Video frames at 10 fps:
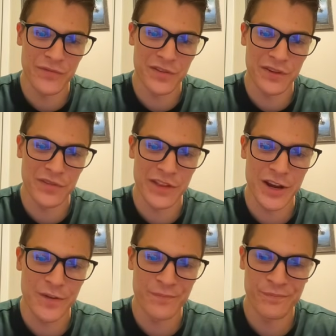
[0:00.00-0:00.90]
infantry over
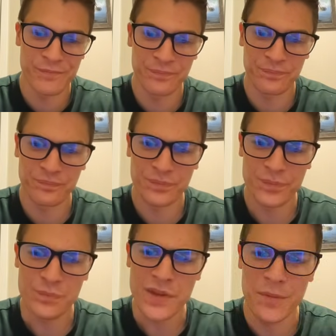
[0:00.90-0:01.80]
there.
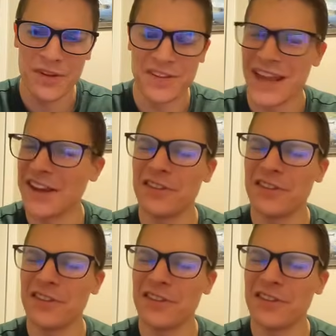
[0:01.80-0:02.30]
Those are tank.